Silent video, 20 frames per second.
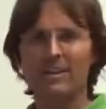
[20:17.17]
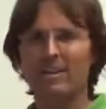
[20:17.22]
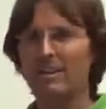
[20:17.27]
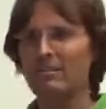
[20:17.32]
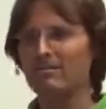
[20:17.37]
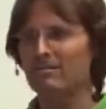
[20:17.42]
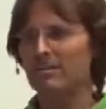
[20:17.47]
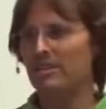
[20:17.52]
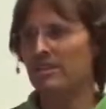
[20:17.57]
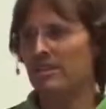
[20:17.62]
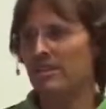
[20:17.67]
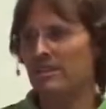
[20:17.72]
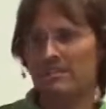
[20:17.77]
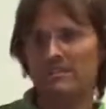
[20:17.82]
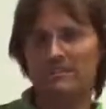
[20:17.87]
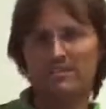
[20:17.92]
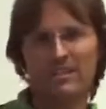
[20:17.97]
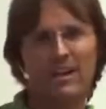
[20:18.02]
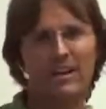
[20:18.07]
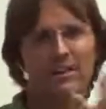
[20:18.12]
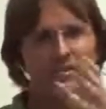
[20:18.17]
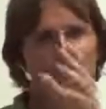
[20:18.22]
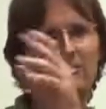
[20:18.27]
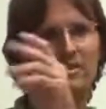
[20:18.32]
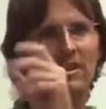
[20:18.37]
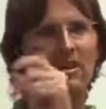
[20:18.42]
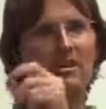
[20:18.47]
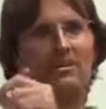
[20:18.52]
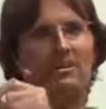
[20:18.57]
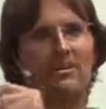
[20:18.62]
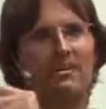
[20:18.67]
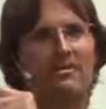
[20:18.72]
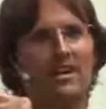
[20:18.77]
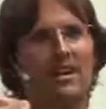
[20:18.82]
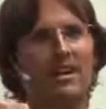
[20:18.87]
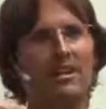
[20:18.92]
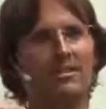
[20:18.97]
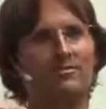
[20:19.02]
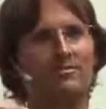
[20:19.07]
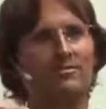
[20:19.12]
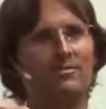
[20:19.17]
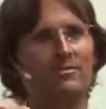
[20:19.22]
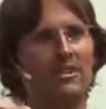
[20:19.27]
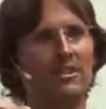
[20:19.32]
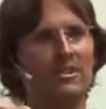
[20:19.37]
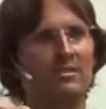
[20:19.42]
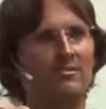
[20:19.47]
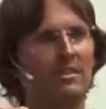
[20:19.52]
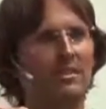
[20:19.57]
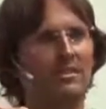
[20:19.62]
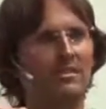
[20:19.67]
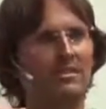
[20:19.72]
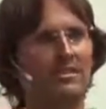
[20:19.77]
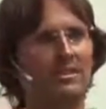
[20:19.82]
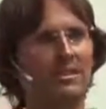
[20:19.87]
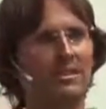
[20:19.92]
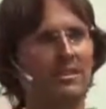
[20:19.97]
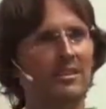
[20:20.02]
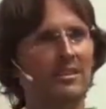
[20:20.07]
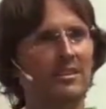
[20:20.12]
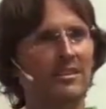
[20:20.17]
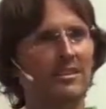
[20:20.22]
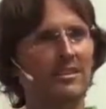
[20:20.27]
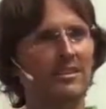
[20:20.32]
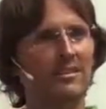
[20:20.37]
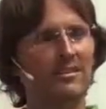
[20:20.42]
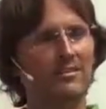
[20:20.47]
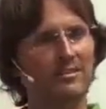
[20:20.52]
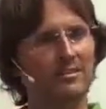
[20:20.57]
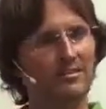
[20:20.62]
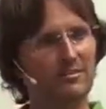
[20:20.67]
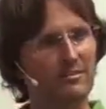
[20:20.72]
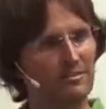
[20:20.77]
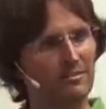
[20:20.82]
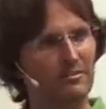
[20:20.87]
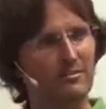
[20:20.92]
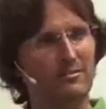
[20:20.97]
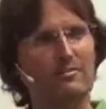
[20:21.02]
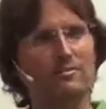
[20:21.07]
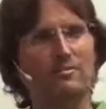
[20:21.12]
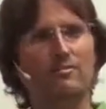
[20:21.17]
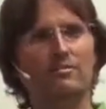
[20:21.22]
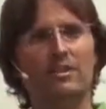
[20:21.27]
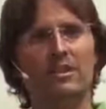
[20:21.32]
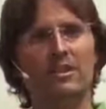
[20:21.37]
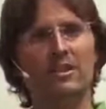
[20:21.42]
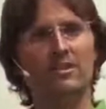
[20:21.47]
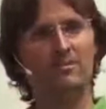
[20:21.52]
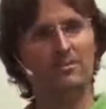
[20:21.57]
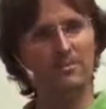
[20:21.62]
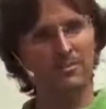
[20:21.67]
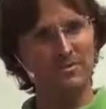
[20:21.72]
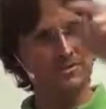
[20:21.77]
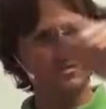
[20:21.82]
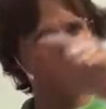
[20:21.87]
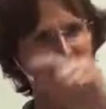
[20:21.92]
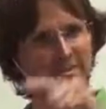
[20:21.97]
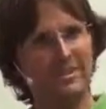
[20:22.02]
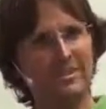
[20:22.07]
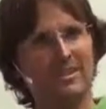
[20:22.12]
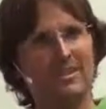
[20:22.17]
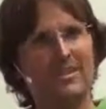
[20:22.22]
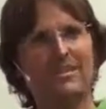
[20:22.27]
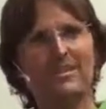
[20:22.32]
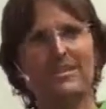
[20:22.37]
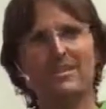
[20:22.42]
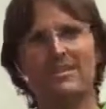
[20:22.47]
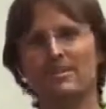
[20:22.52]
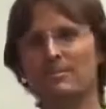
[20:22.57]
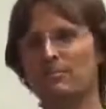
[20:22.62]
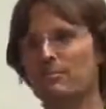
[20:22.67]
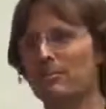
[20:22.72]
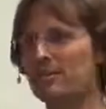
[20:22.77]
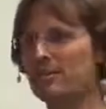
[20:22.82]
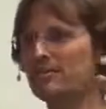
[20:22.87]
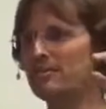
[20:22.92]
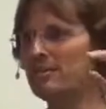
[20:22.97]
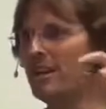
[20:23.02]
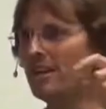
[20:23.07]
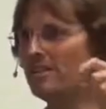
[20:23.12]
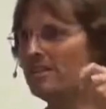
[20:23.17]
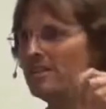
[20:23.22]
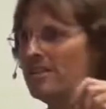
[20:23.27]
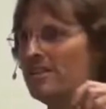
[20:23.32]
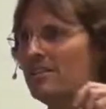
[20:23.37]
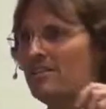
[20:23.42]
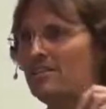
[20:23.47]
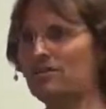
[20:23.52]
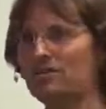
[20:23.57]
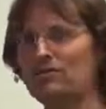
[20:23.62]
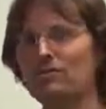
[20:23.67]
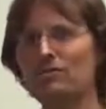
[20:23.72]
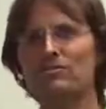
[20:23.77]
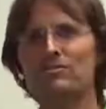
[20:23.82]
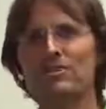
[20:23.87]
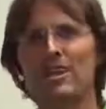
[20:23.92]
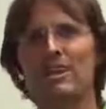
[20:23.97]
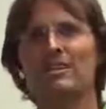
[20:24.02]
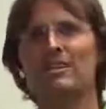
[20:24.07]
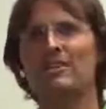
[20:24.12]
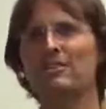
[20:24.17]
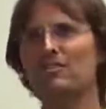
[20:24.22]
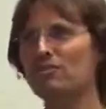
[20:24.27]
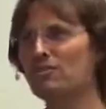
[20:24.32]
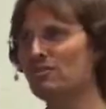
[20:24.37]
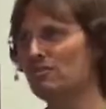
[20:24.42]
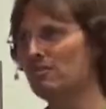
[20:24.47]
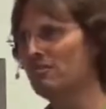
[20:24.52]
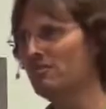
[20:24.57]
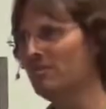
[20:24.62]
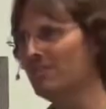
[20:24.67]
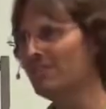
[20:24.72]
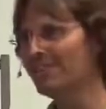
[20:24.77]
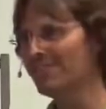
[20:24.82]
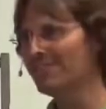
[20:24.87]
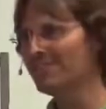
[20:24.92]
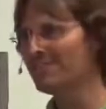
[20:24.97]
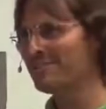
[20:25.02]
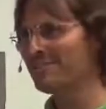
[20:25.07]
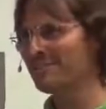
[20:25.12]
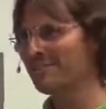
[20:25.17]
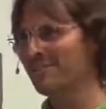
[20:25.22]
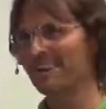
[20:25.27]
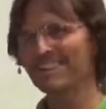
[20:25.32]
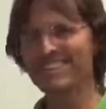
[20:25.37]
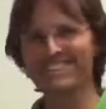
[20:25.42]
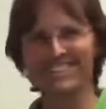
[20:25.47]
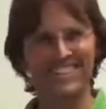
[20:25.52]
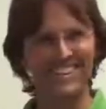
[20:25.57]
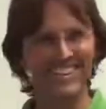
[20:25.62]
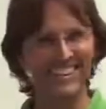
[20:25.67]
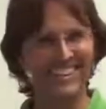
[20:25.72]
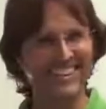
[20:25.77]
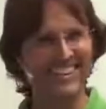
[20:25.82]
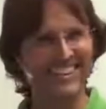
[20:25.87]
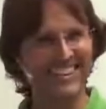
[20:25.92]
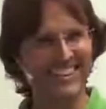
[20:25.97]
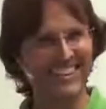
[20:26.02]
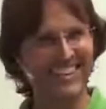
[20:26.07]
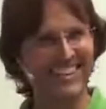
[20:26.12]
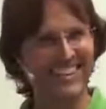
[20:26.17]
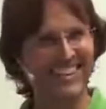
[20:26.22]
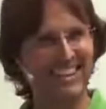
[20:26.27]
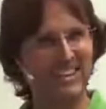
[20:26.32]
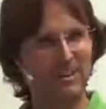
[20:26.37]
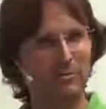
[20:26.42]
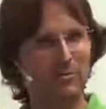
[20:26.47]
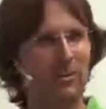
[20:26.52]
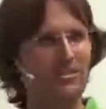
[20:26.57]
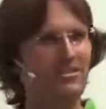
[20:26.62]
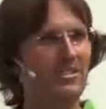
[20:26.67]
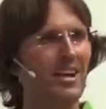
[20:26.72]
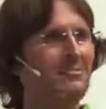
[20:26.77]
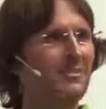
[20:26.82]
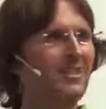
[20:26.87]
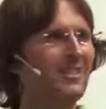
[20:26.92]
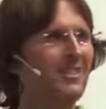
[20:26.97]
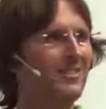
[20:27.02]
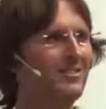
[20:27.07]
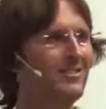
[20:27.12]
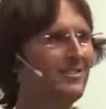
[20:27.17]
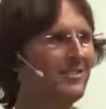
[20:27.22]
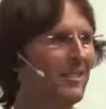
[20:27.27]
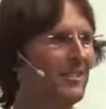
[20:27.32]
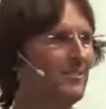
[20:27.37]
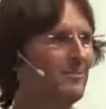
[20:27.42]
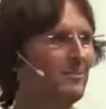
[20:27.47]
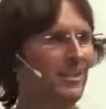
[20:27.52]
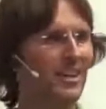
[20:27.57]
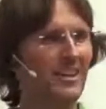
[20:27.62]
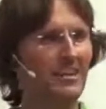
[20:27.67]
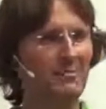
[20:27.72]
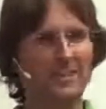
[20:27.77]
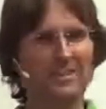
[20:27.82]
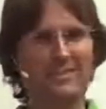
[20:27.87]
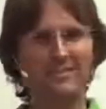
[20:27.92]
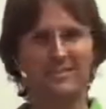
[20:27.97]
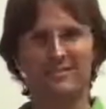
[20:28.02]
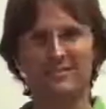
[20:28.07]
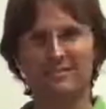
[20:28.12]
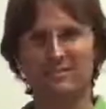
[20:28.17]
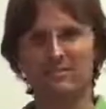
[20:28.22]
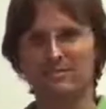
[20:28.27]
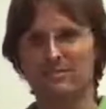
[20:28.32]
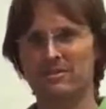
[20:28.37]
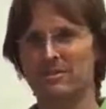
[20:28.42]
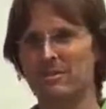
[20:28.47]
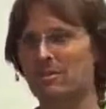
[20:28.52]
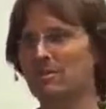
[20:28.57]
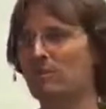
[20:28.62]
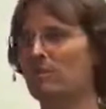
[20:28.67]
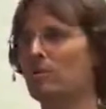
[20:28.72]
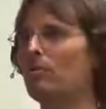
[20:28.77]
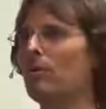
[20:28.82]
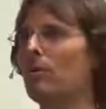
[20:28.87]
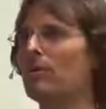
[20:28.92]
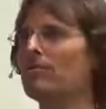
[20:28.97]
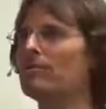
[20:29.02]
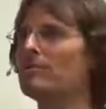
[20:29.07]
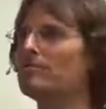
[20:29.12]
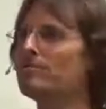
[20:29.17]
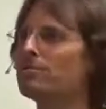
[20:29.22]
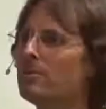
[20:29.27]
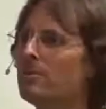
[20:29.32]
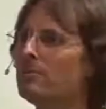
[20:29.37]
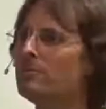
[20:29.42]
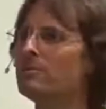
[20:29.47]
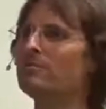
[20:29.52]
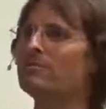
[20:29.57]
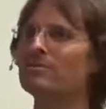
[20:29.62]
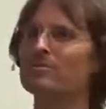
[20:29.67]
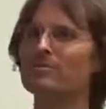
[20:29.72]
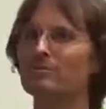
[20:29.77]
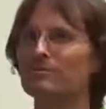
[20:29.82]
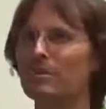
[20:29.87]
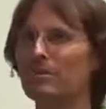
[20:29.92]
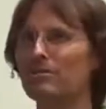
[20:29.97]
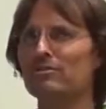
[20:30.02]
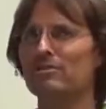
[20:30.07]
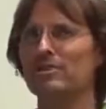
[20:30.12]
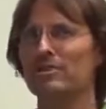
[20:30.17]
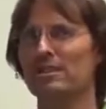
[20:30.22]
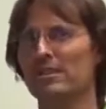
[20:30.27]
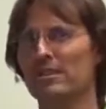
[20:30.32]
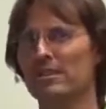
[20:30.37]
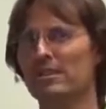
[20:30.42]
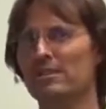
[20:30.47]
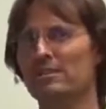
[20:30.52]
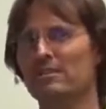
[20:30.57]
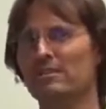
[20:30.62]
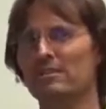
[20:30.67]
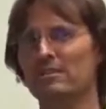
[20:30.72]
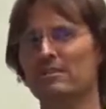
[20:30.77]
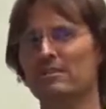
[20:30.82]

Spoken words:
And over the next day or so, he starts receiving dreams, which is actually you telling you in your awake state what's happening in your sleep state many times, or what the problem is emotionally.